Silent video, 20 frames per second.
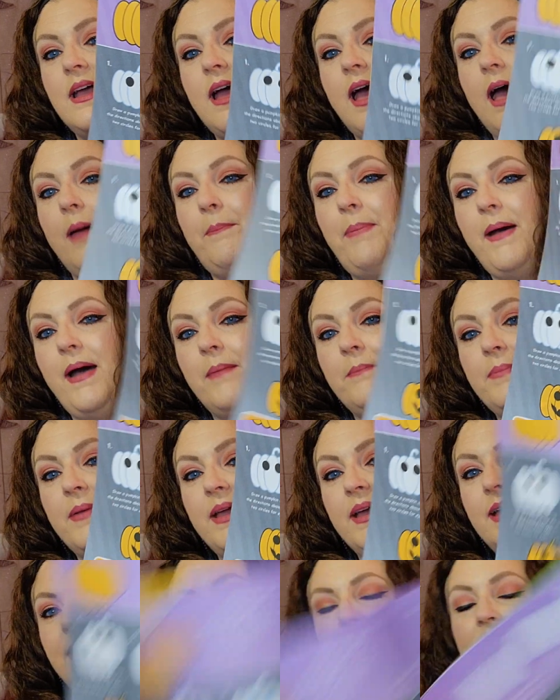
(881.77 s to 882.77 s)
A
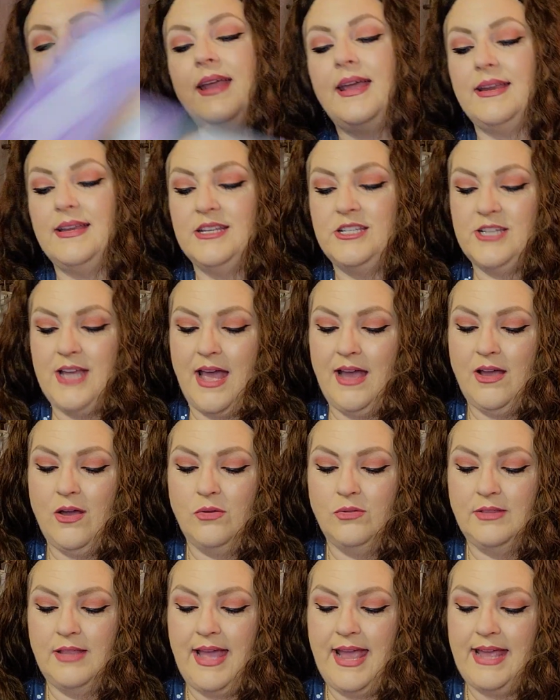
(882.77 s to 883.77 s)
pumpkin and a
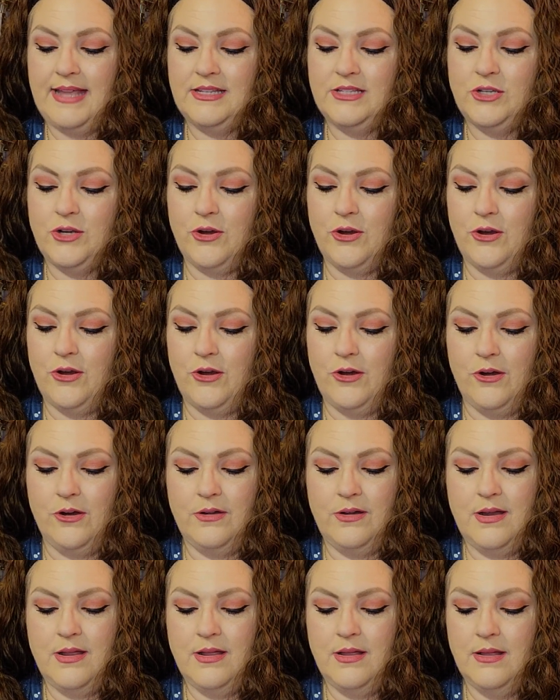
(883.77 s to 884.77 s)

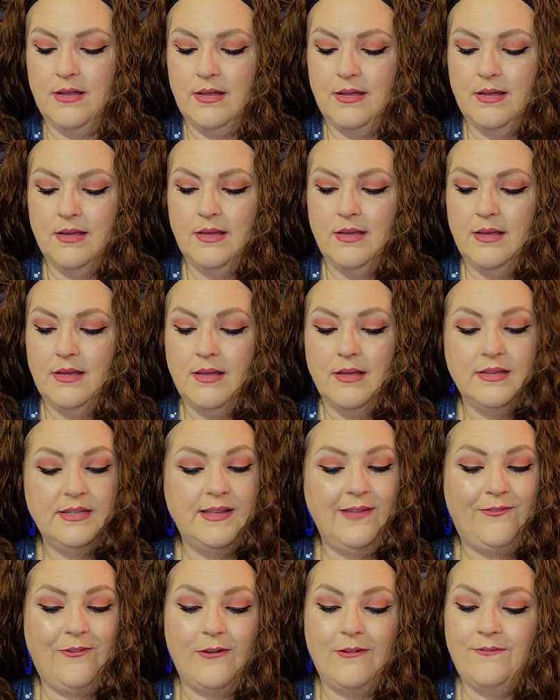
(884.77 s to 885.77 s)
jack-o'-lantern
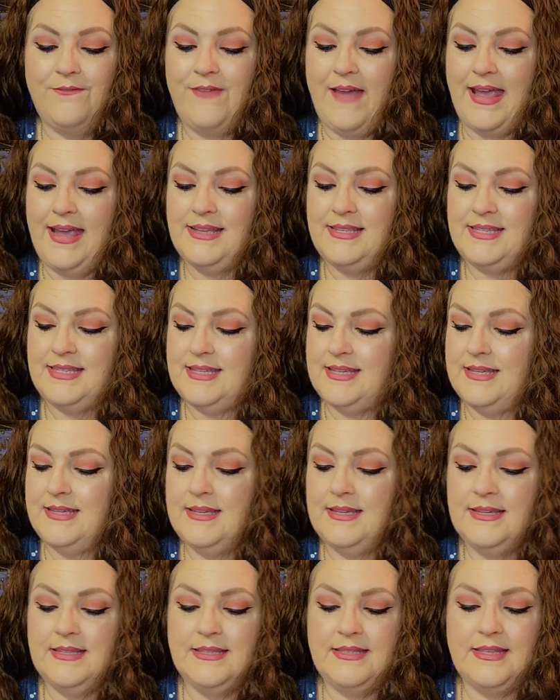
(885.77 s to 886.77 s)
different
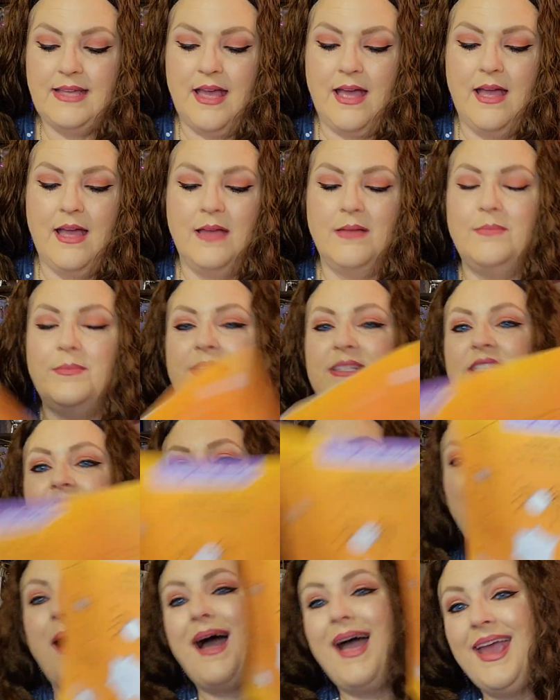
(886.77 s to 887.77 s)
faces, um,
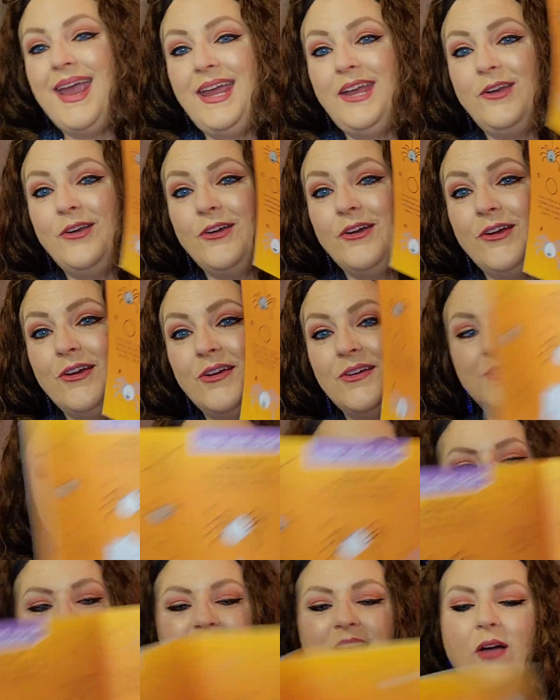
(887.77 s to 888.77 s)
spiders,
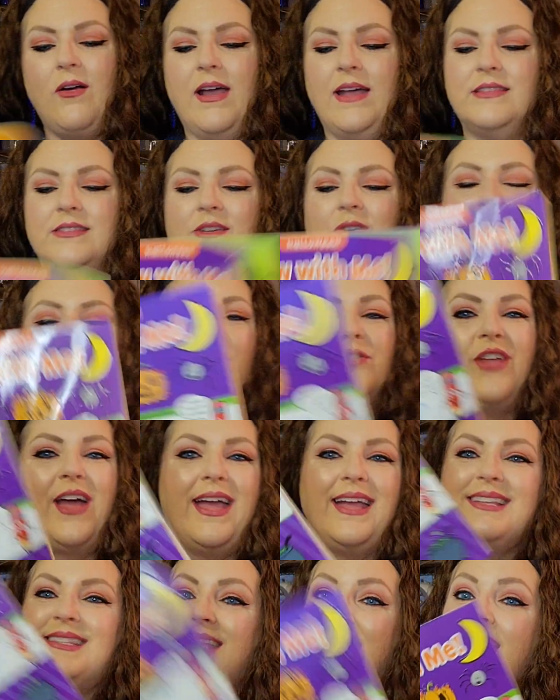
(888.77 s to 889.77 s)
just all kinds of cool
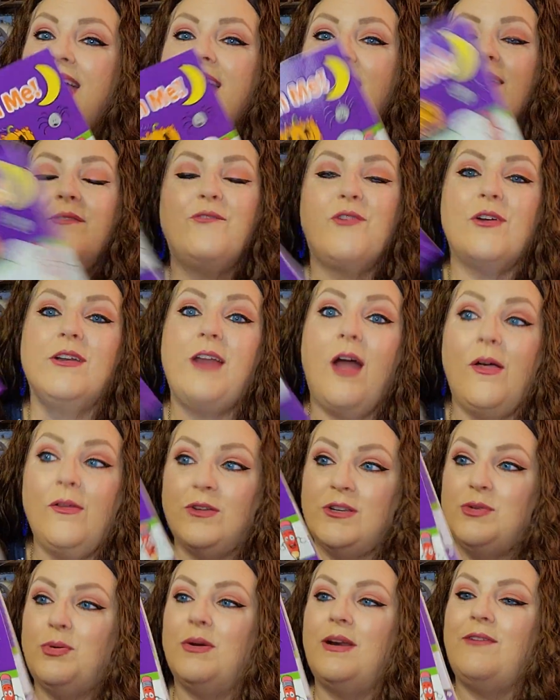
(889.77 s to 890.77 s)
things. For a dollar
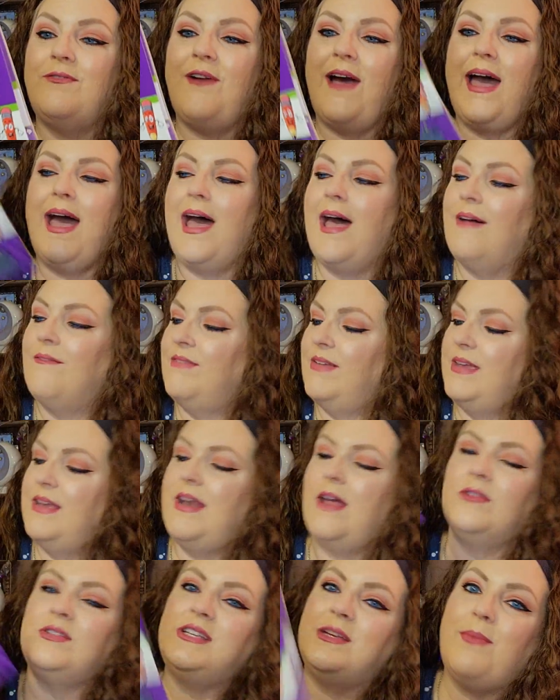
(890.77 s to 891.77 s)
twenty-five, you
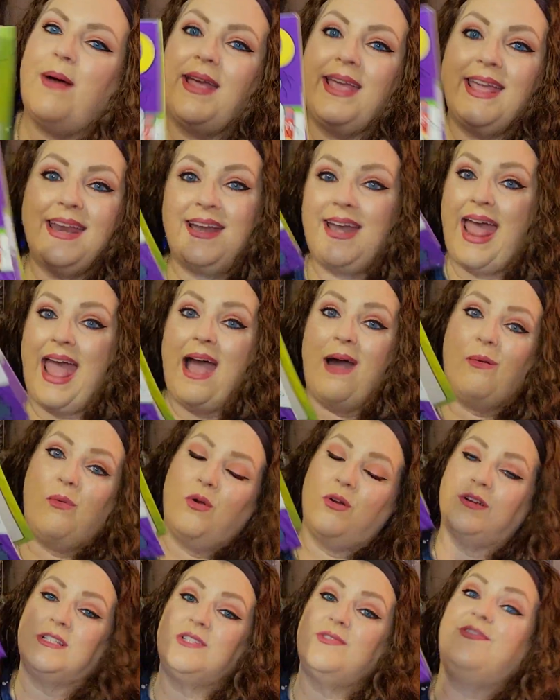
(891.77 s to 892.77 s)
know, she might get an
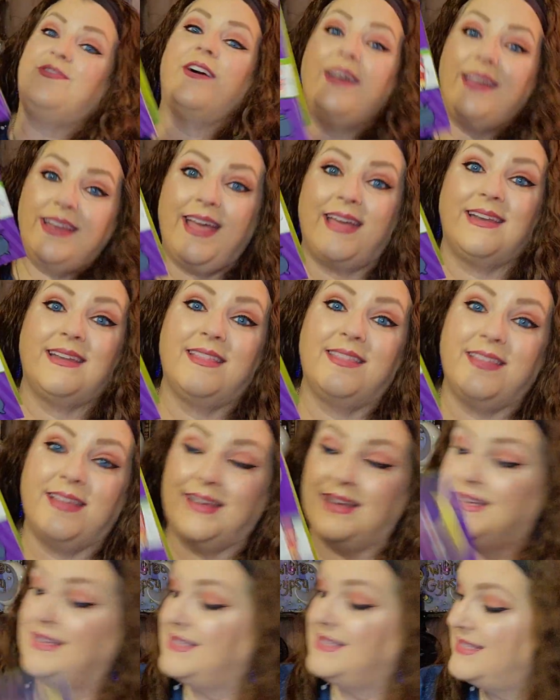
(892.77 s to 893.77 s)
hour's fun out of
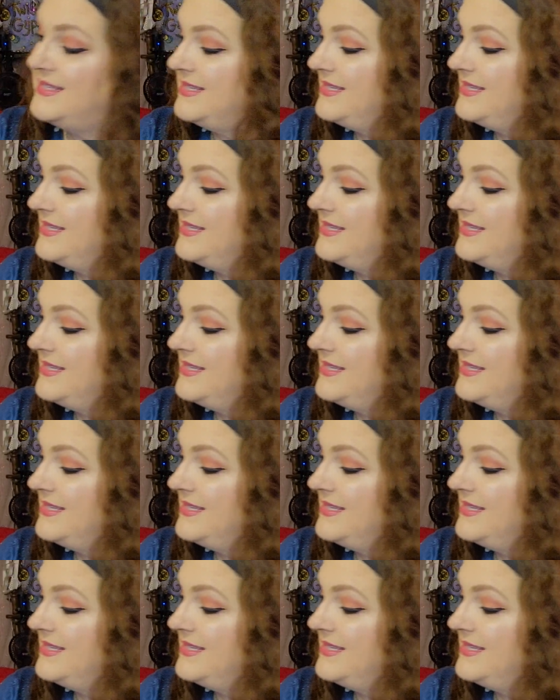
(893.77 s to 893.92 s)
this.